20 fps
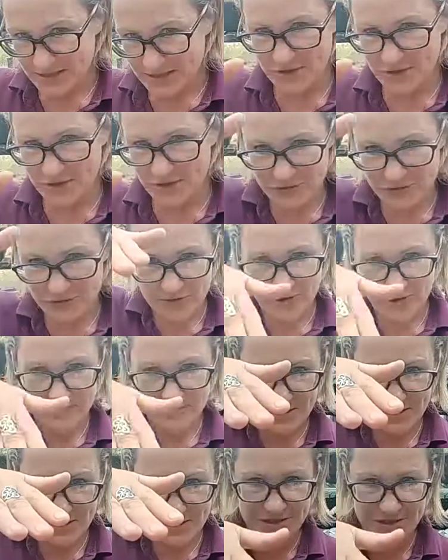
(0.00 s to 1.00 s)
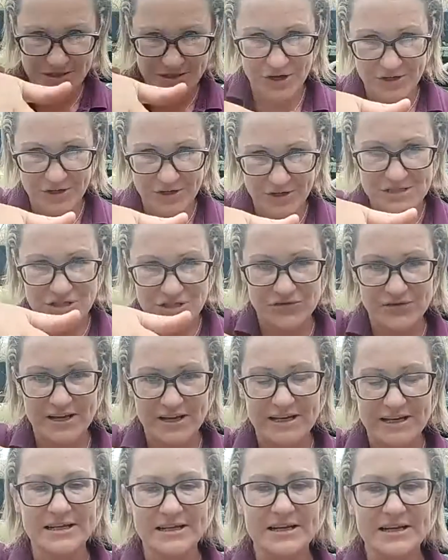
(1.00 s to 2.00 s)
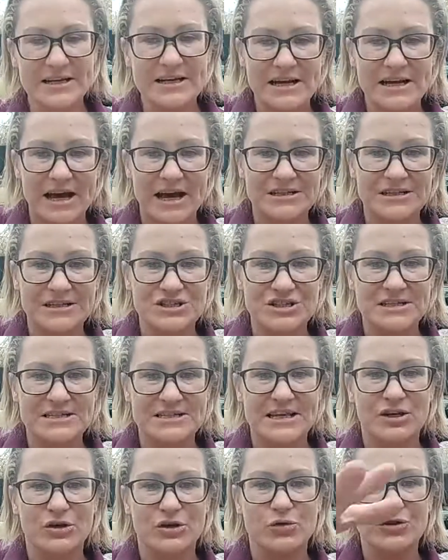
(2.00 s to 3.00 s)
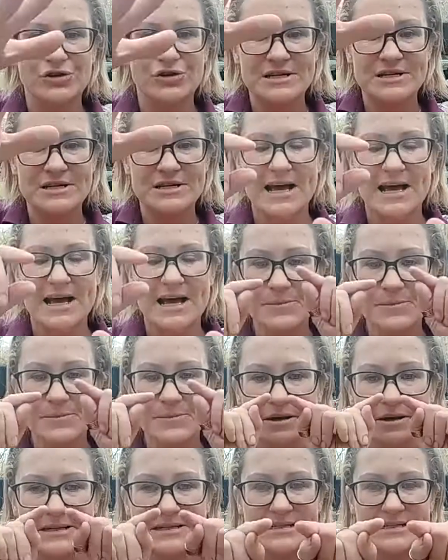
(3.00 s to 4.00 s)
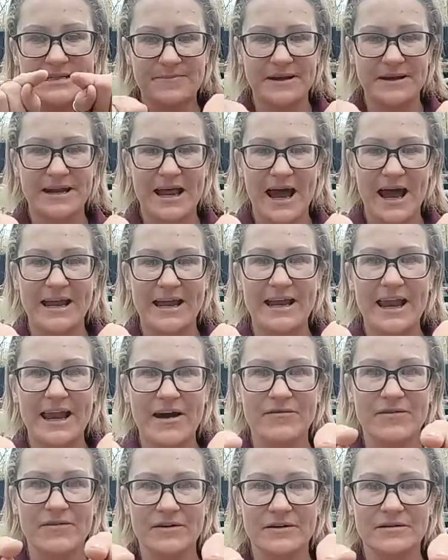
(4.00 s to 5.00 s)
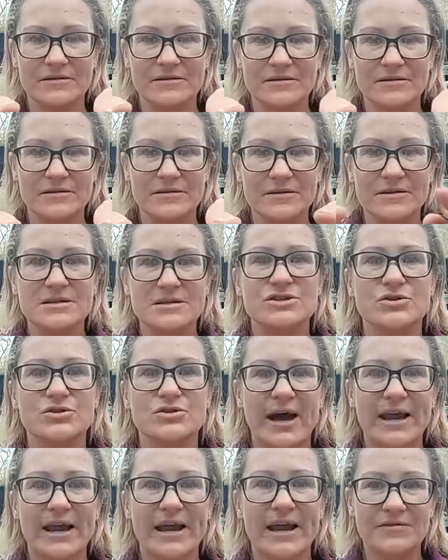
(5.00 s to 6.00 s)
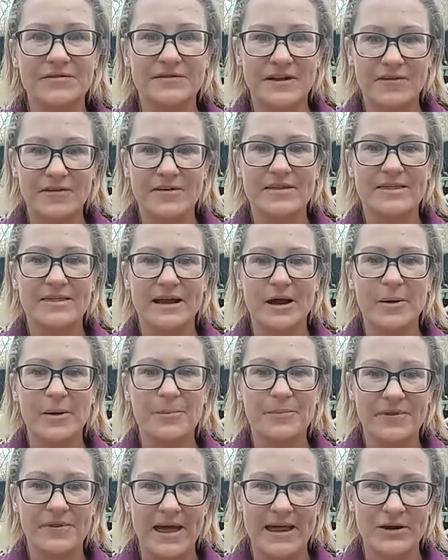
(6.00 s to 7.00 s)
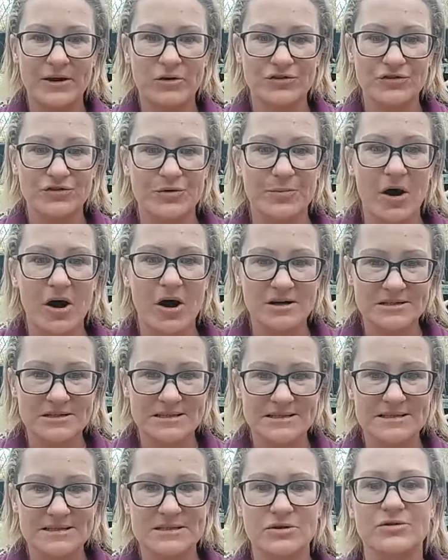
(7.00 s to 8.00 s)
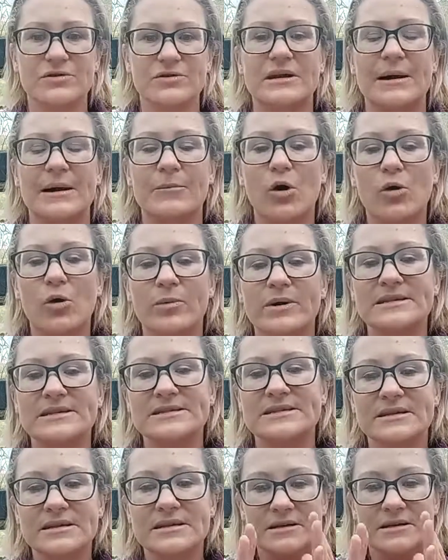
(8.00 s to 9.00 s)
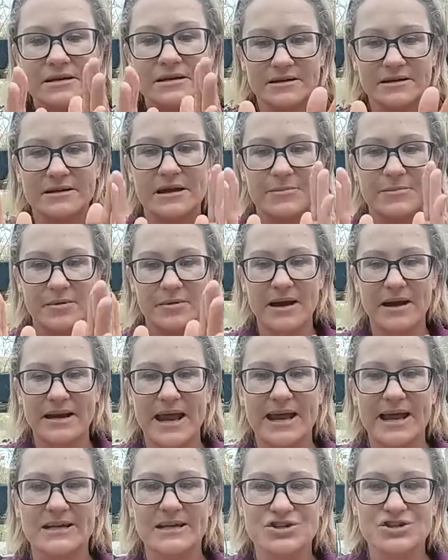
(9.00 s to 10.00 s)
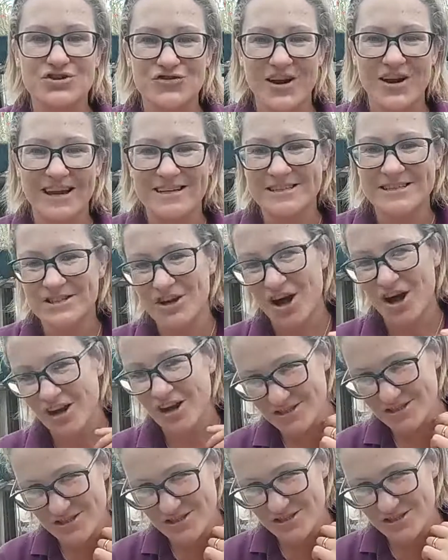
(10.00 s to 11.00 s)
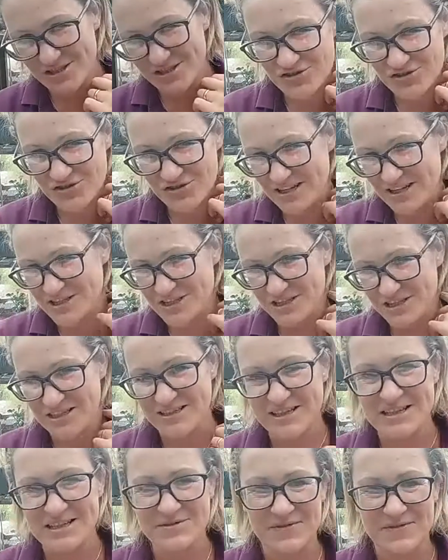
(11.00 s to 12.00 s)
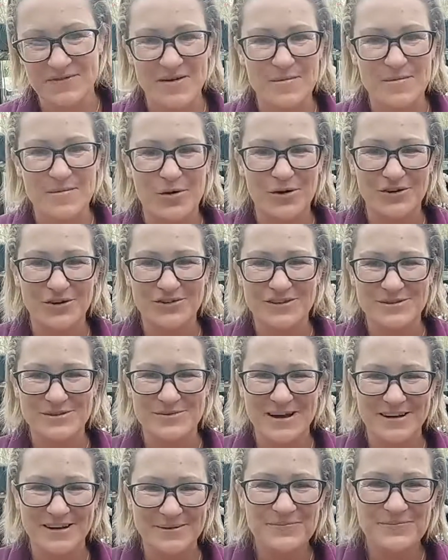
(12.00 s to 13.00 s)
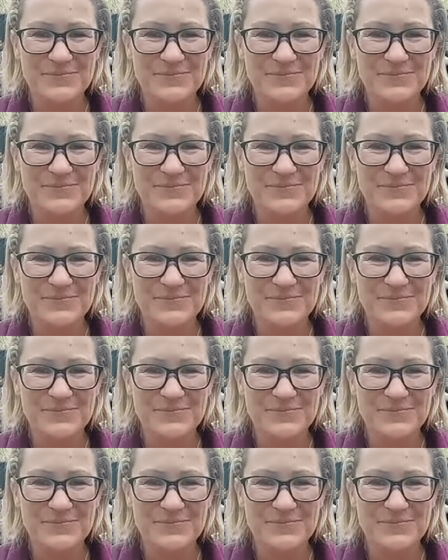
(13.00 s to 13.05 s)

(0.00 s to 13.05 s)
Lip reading: know." So I was looking down at the screen, and she said, "No, your taskbar needs to be at eye level." So I had to lift everything up then onto boxes so that I'm always keeping my neck straight, not stretching it. That's very important as well.